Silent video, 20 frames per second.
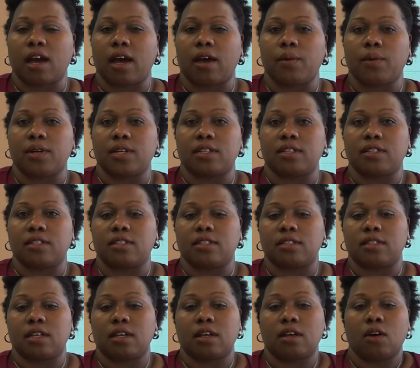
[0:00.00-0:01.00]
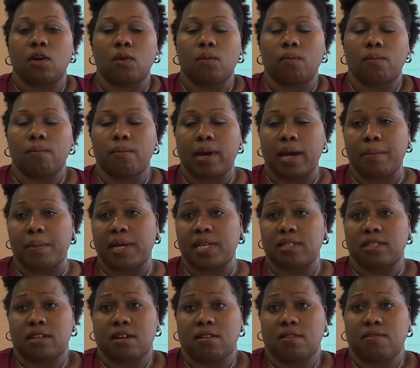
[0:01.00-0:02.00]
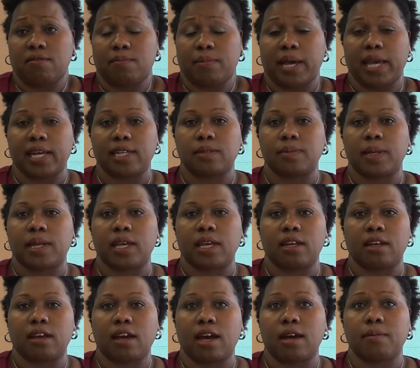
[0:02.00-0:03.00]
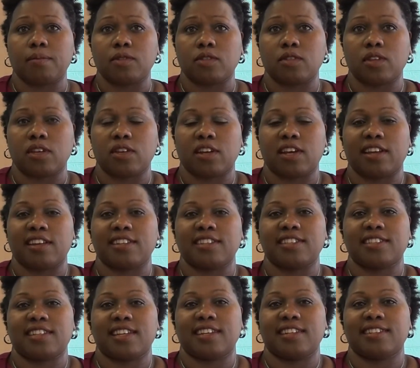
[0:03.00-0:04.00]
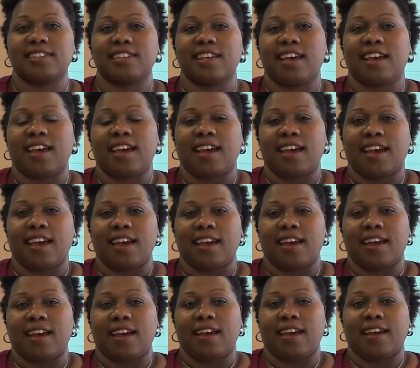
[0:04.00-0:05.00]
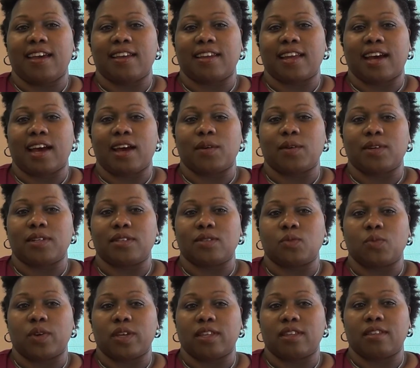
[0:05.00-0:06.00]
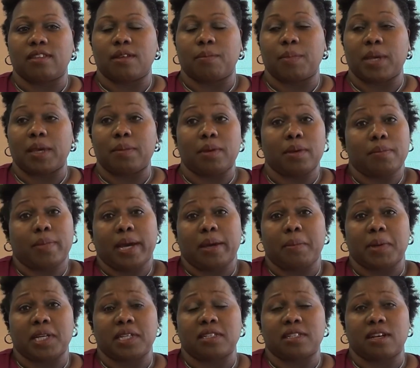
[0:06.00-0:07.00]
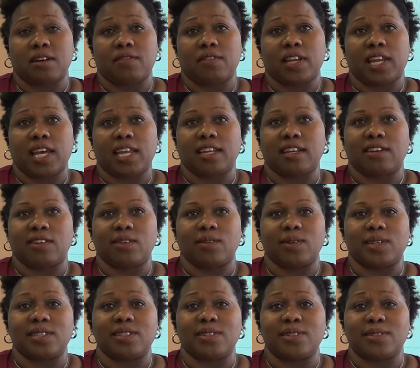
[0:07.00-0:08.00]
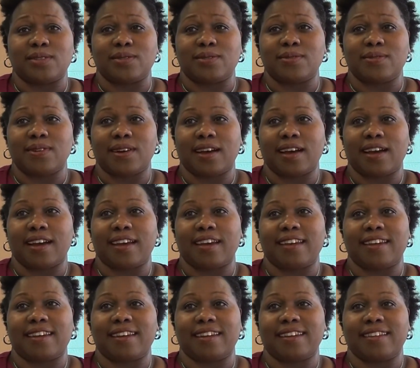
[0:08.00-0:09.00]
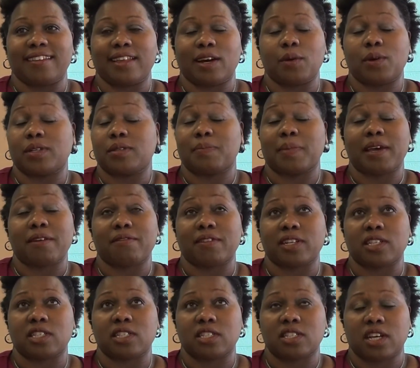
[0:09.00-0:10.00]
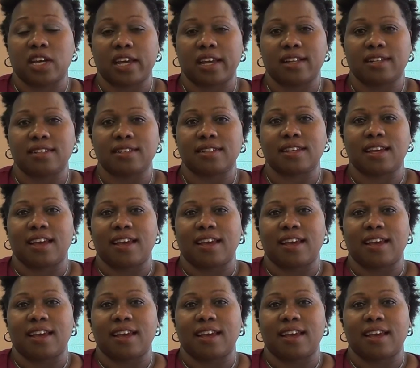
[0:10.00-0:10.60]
I was by myself. My husband had come to the United States, and I was with the baby by myself, and I didn't know what to do. That was my first child.